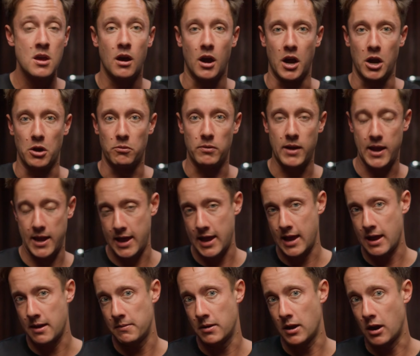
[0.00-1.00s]
our right
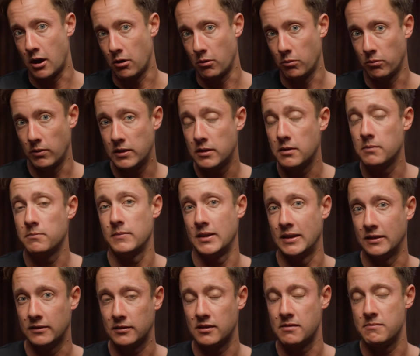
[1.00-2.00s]
hand, our rhythm
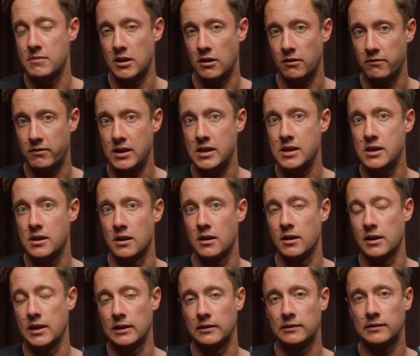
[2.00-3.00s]
instrument over here,
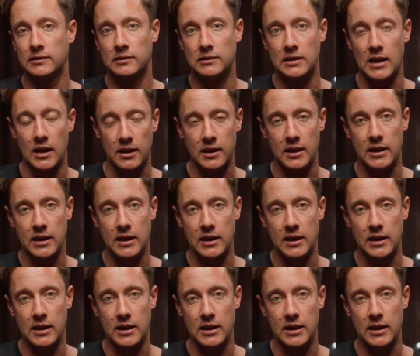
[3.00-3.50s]
gets stuck